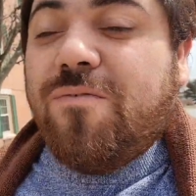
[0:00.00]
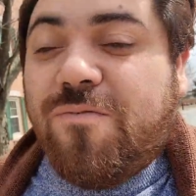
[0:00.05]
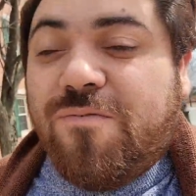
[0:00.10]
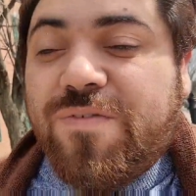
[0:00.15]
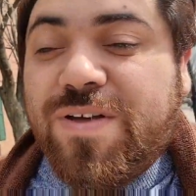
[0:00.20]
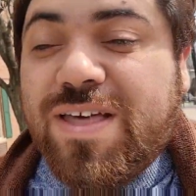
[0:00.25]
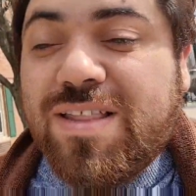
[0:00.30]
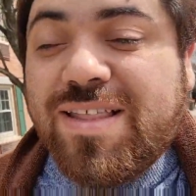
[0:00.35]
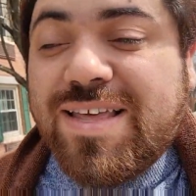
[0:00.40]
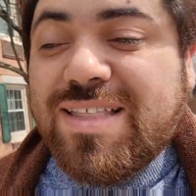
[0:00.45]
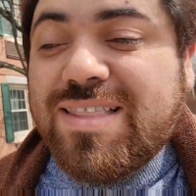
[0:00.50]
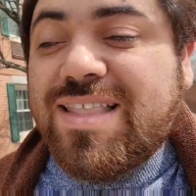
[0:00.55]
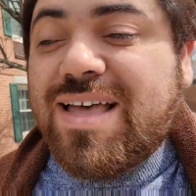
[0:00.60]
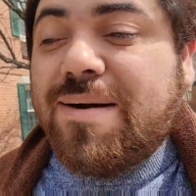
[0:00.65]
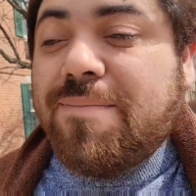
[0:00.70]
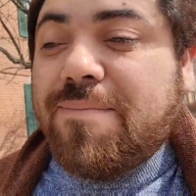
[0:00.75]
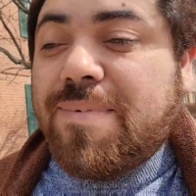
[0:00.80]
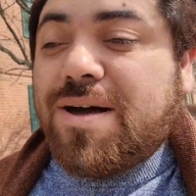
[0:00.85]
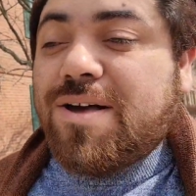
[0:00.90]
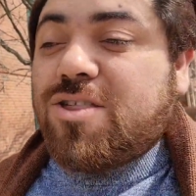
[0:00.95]
feel it
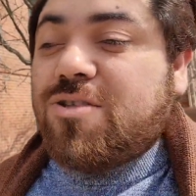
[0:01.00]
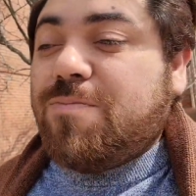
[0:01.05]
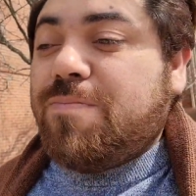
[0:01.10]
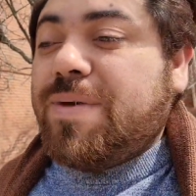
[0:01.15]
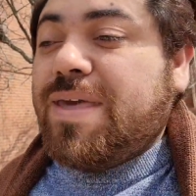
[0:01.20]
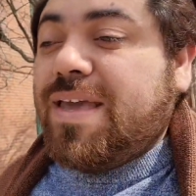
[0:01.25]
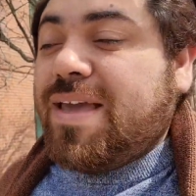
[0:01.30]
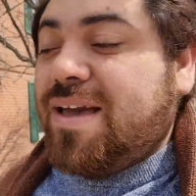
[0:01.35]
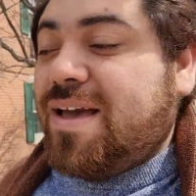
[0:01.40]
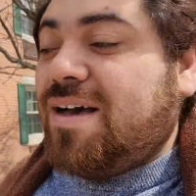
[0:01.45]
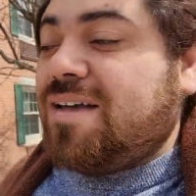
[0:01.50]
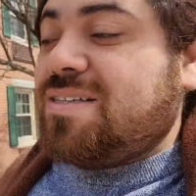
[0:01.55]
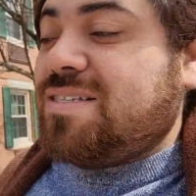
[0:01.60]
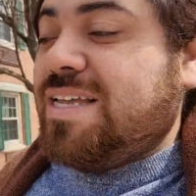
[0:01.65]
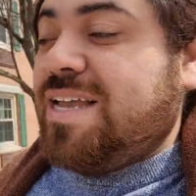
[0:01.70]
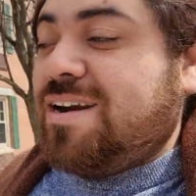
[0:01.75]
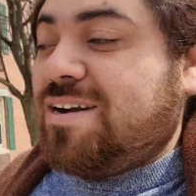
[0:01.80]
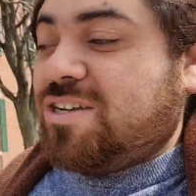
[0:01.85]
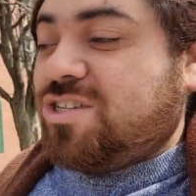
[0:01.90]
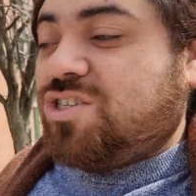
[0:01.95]
that much because
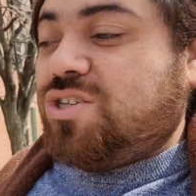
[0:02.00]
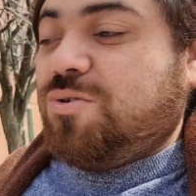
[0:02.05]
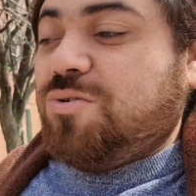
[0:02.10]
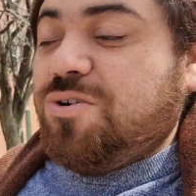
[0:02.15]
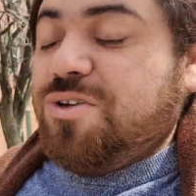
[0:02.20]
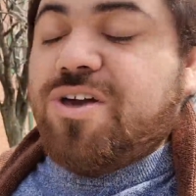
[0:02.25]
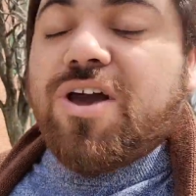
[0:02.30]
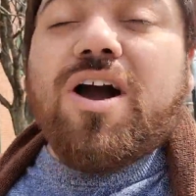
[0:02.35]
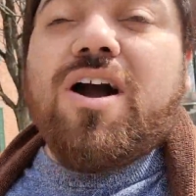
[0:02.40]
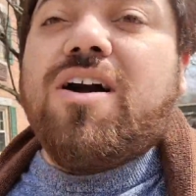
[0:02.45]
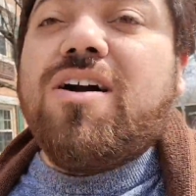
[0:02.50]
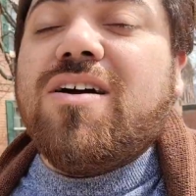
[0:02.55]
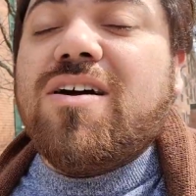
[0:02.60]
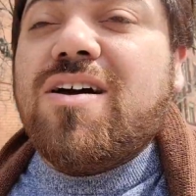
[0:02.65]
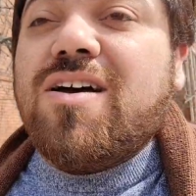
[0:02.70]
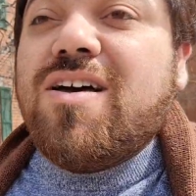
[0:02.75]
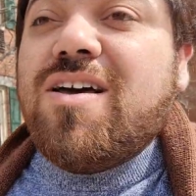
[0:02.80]
they are so young